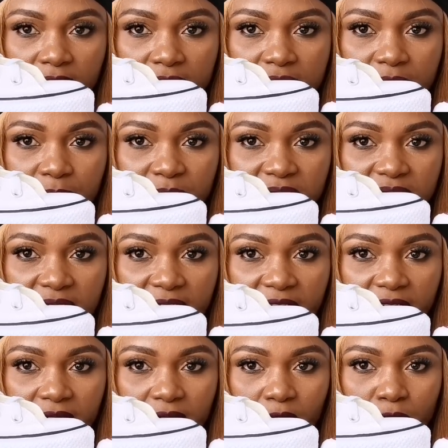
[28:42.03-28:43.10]
it's a bit
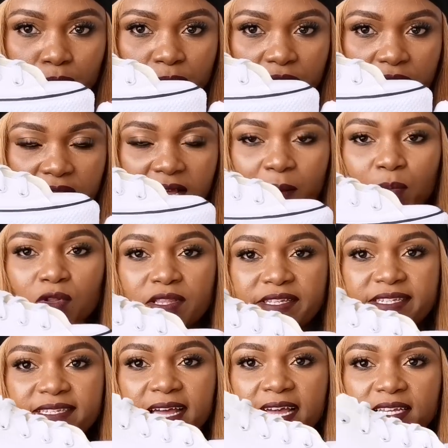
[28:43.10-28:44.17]
higher, almost double
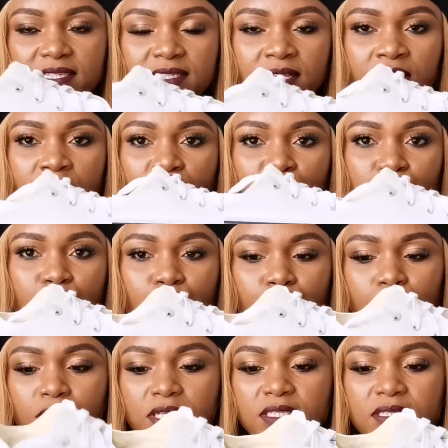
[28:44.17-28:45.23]
the size.
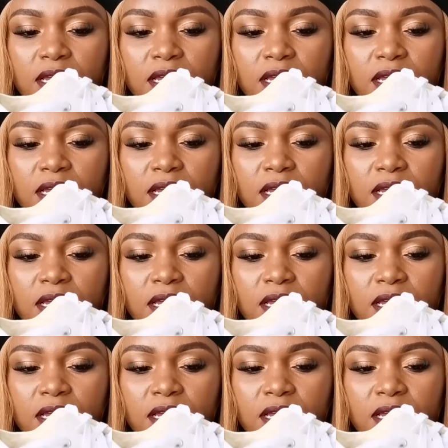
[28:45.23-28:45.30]
So